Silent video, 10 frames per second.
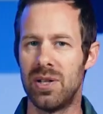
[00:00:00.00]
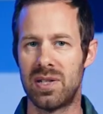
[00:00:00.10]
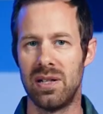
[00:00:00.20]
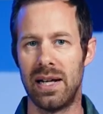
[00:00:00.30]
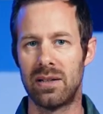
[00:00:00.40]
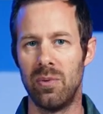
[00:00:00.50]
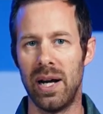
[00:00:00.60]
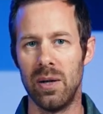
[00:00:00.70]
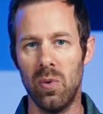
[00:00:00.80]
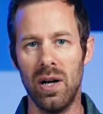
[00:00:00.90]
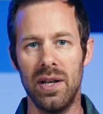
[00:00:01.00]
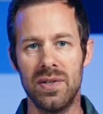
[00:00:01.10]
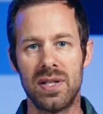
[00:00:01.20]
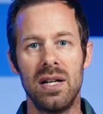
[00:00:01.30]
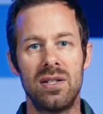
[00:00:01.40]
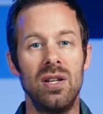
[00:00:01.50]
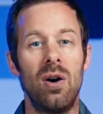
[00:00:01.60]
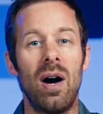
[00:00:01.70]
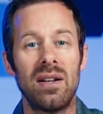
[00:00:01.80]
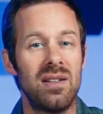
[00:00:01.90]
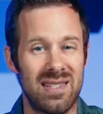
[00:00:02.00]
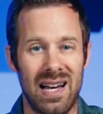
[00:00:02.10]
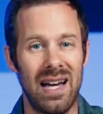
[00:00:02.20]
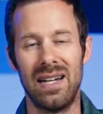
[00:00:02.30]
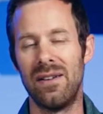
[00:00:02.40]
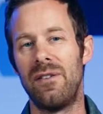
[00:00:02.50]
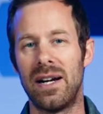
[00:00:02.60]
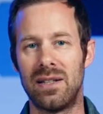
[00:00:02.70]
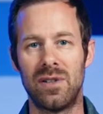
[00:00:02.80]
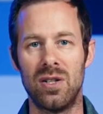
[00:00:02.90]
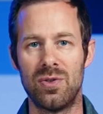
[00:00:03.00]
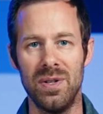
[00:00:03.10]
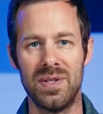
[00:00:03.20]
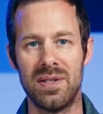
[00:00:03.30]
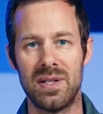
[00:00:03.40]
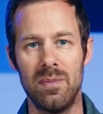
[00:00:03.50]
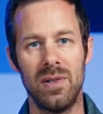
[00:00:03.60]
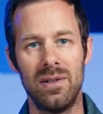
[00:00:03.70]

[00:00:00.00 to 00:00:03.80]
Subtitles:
to select the right ones to know how to design an effective control system.